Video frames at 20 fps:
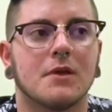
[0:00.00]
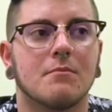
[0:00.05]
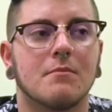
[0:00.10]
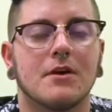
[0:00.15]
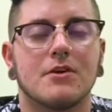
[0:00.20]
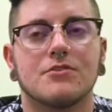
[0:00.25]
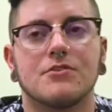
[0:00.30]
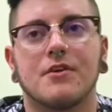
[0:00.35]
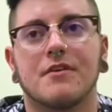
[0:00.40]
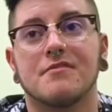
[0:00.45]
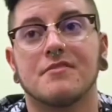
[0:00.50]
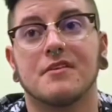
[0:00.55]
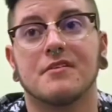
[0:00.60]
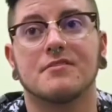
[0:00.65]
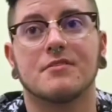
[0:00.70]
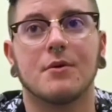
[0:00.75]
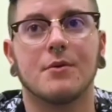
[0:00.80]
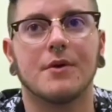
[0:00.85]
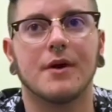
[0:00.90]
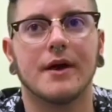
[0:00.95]
make sure
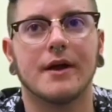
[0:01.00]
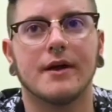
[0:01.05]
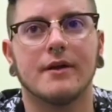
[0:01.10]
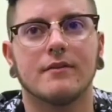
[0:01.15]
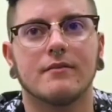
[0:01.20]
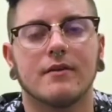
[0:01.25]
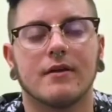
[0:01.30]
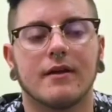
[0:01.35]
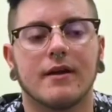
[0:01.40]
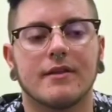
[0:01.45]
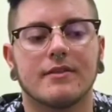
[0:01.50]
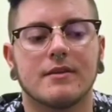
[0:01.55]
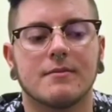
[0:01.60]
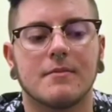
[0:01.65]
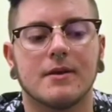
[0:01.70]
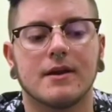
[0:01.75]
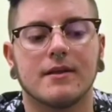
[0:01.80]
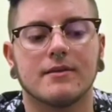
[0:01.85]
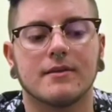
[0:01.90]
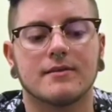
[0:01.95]
everything's all right and get
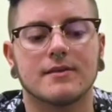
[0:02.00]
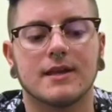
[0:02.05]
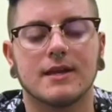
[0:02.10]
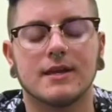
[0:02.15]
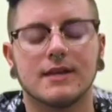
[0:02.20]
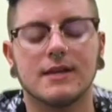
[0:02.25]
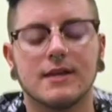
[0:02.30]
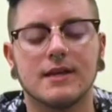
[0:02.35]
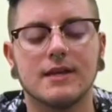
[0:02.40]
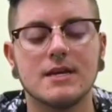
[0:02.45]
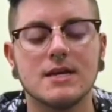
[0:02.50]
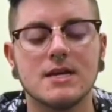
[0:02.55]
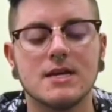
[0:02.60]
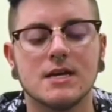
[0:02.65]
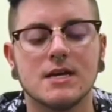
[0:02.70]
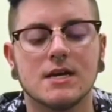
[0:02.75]
them anything they need